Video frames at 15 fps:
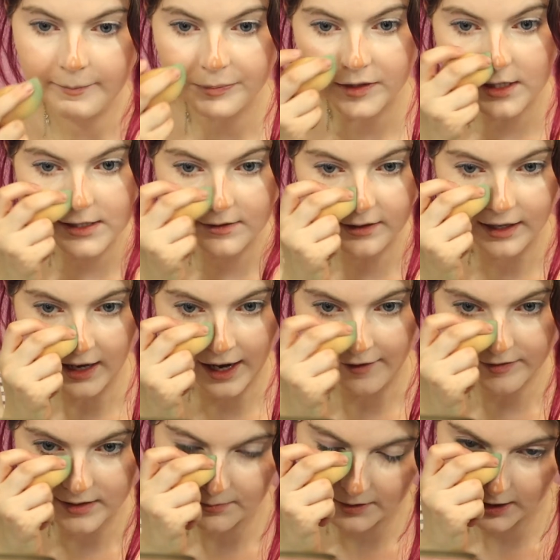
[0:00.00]
Doesn't
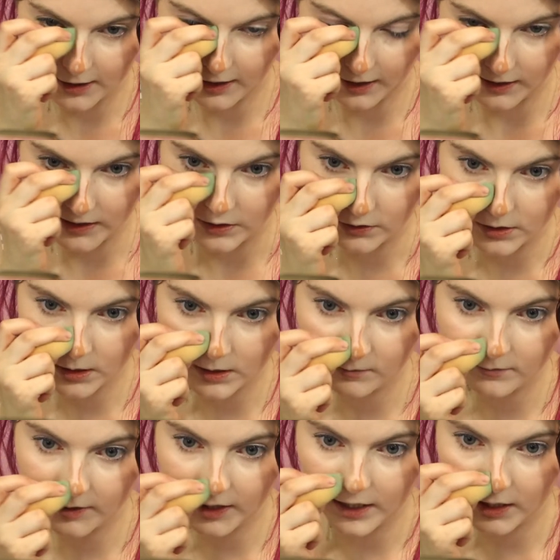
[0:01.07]
have to be a YouTube
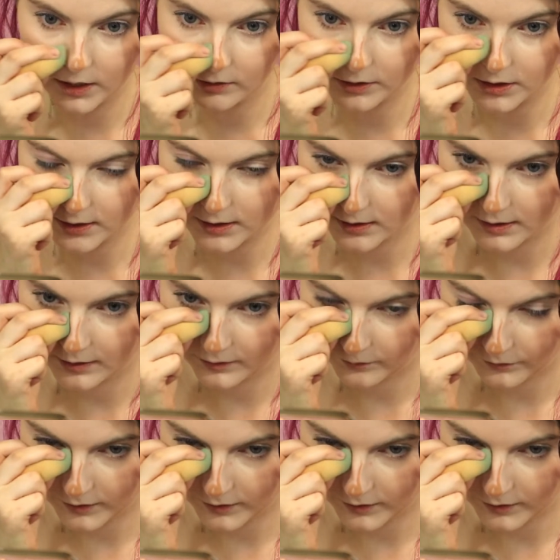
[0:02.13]
video, just